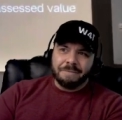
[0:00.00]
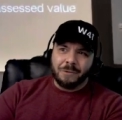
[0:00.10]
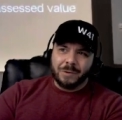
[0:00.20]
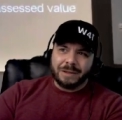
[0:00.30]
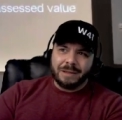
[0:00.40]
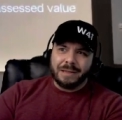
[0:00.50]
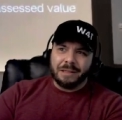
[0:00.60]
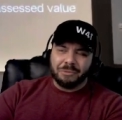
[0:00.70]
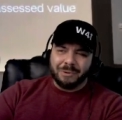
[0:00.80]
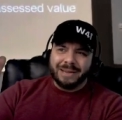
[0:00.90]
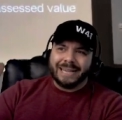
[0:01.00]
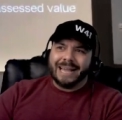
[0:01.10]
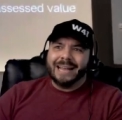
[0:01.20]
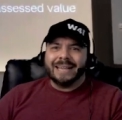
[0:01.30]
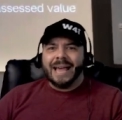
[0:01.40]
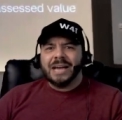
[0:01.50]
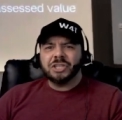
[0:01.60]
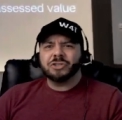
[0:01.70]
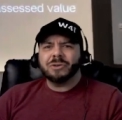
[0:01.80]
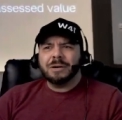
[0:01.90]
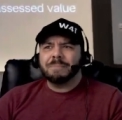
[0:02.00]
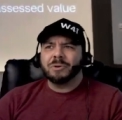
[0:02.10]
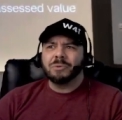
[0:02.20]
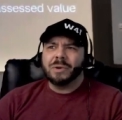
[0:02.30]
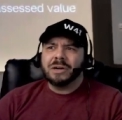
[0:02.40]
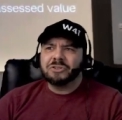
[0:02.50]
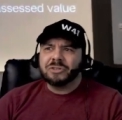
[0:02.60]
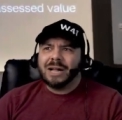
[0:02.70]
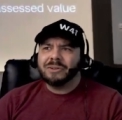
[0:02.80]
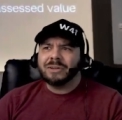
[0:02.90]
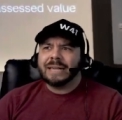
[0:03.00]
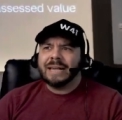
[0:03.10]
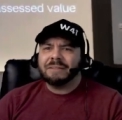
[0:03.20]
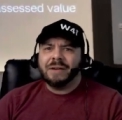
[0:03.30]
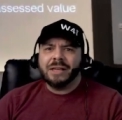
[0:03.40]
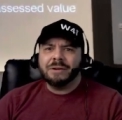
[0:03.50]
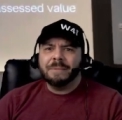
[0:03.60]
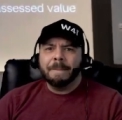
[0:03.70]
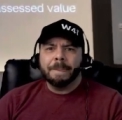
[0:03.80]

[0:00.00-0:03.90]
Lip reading: 43 cents extra per $100 assessed value,